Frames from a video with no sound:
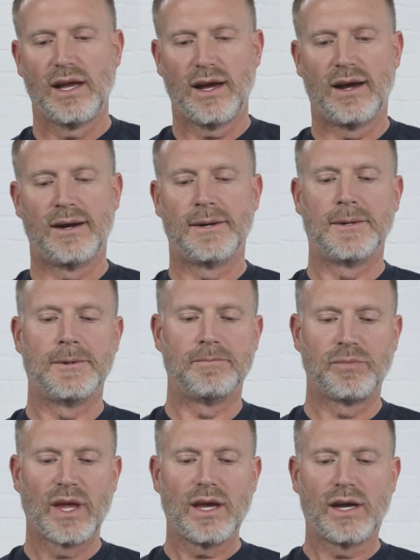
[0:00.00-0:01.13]

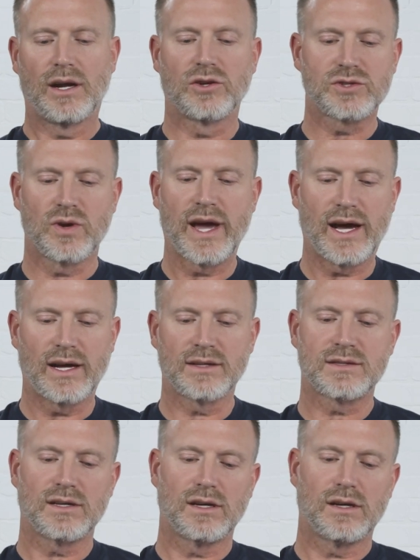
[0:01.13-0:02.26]
It also
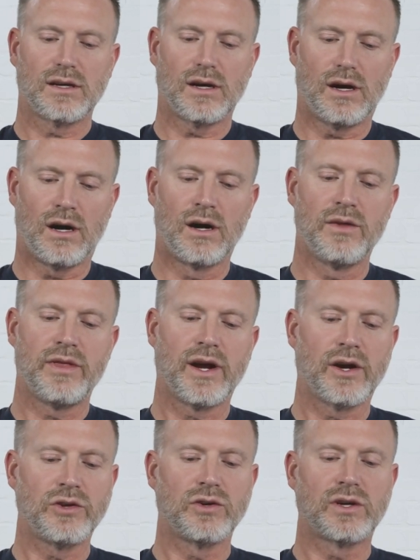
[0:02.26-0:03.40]
has on
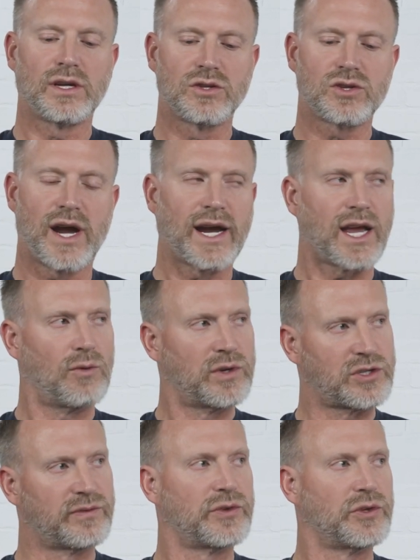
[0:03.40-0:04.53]
there, you can track
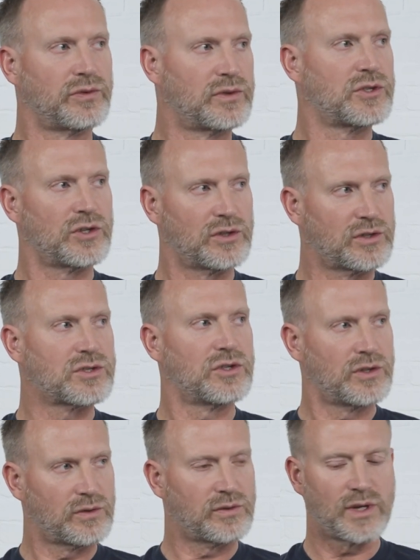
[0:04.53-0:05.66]
what your food,
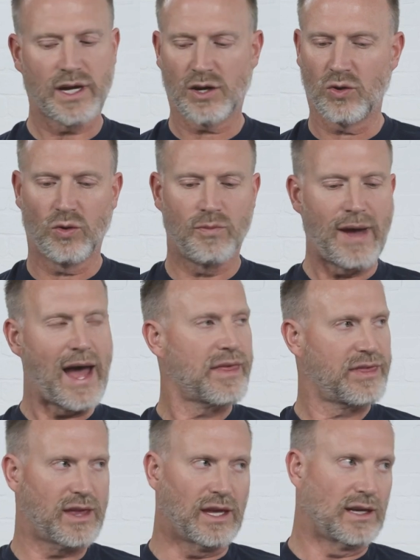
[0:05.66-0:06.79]
that whole
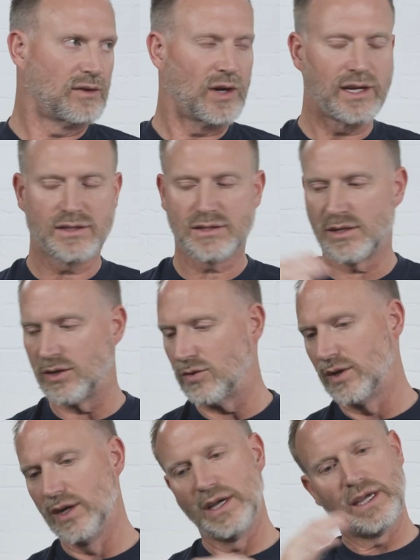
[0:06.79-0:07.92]
math thing, right?
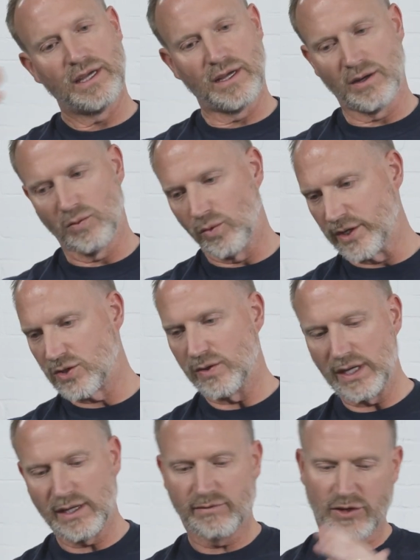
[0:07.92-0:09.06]
So what you
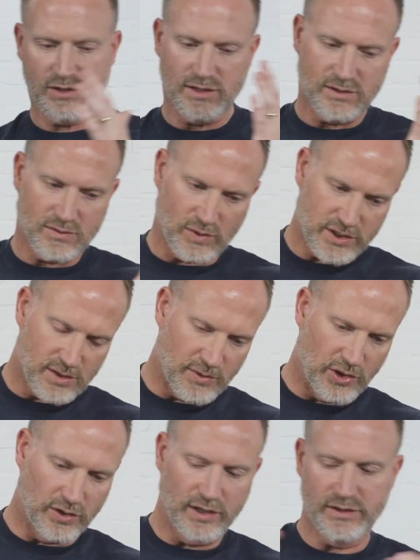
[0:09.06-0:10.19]
eat versus what you
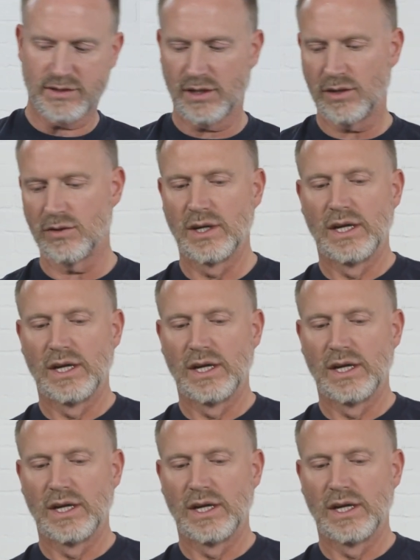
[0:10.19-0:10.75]
burn. And so